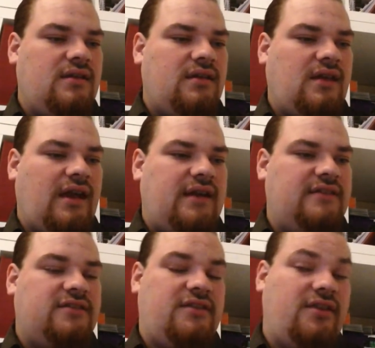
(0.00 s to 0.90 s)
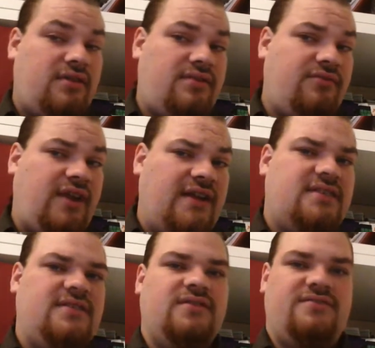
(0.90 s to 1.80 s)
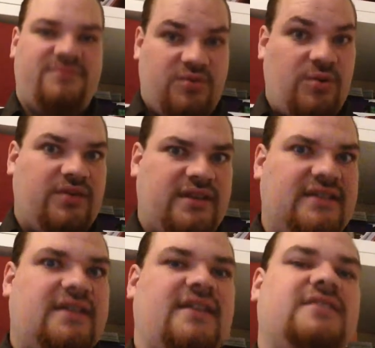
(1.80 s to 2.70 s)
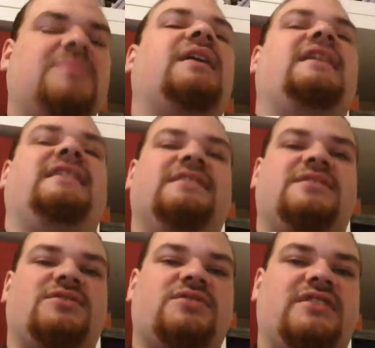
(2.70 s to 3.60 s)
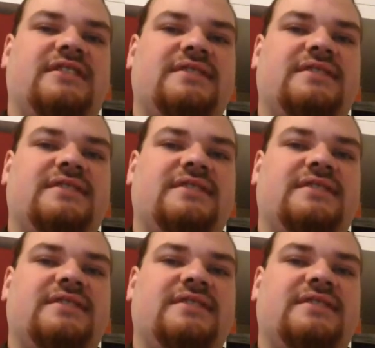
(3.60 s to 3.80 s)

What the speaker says: And the threat of rolling dice behind a screen